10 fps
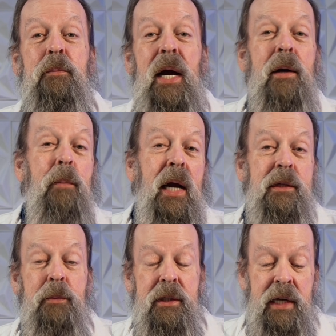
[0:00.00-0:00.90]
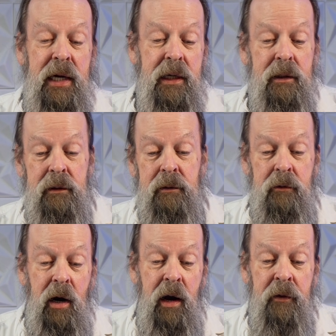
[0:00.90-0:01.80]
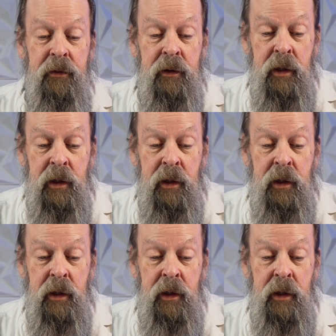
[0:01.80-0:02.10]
megabytes per second drive.